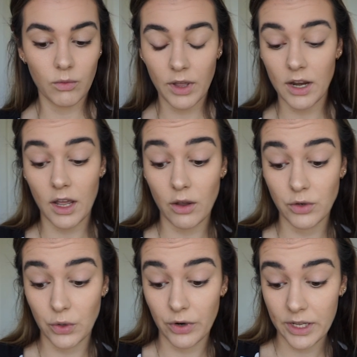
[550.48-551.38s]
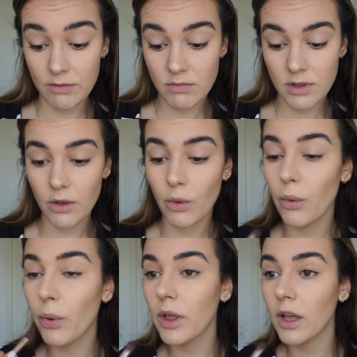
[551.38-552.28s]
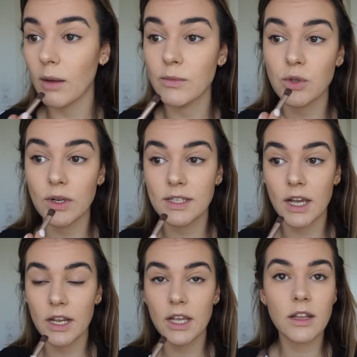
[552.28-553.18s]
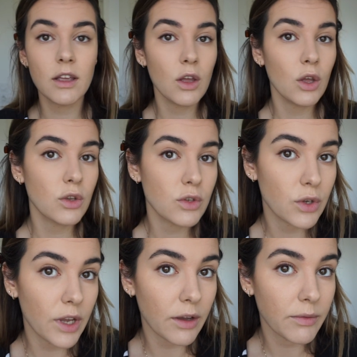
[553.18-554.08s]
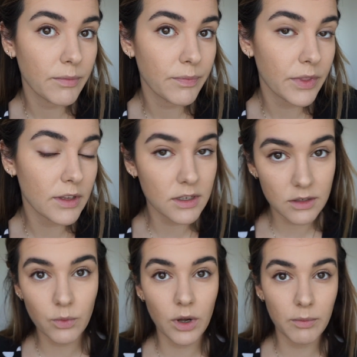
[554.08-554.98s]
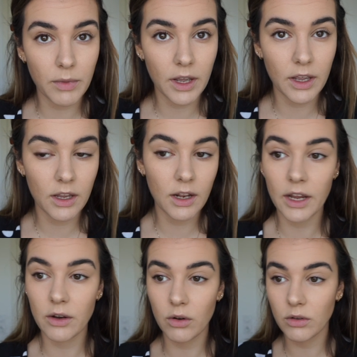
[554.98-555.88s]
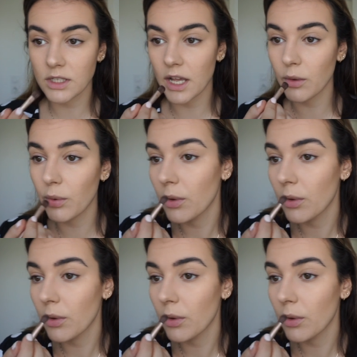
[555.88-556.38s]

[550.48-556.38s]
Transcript: and I adore him. I'm so excited. So yeah, this is what my liner looks like